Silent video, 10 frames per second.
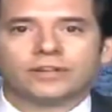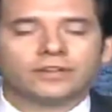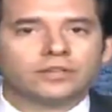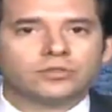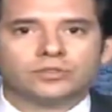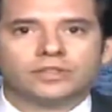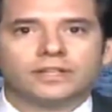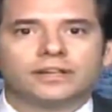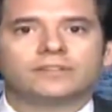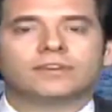They usually
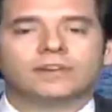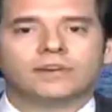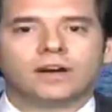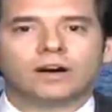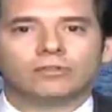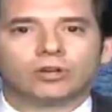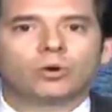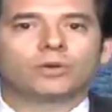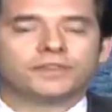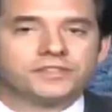even
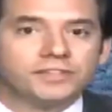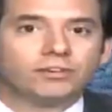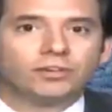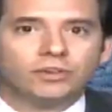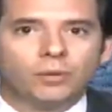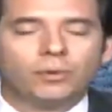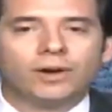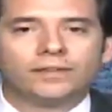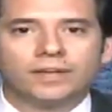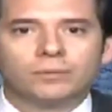record the serial number on
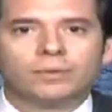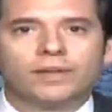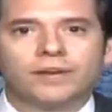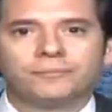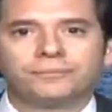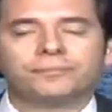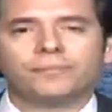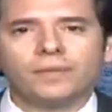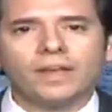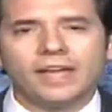the implant.
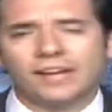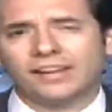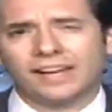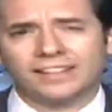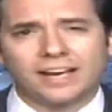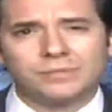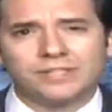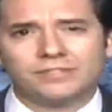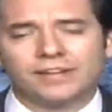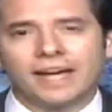And a lot of times
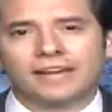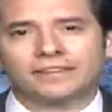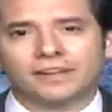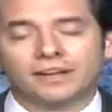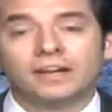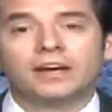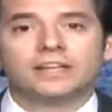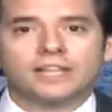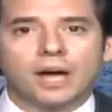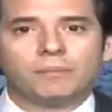even at the
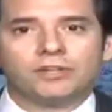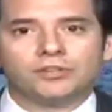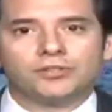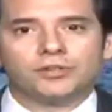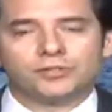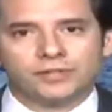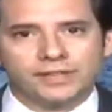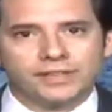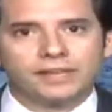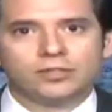time of your
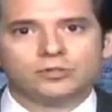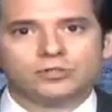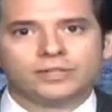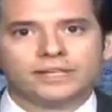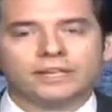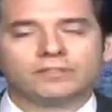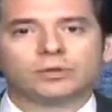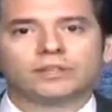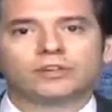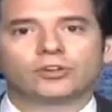surgery, they usually
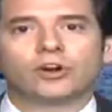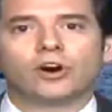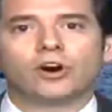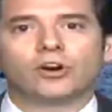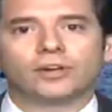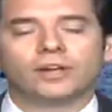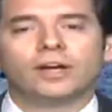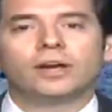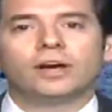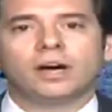give you a little
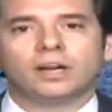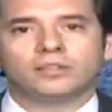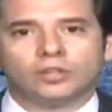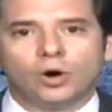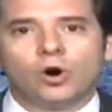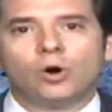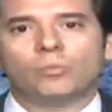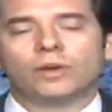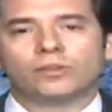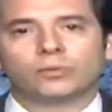card to go
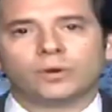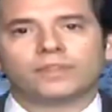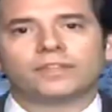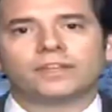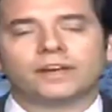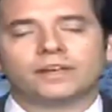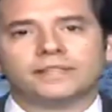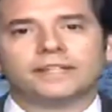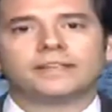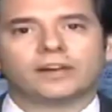home with the
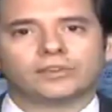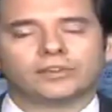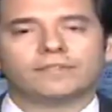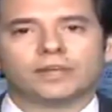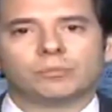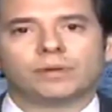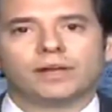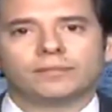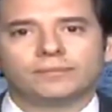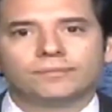details of the implant.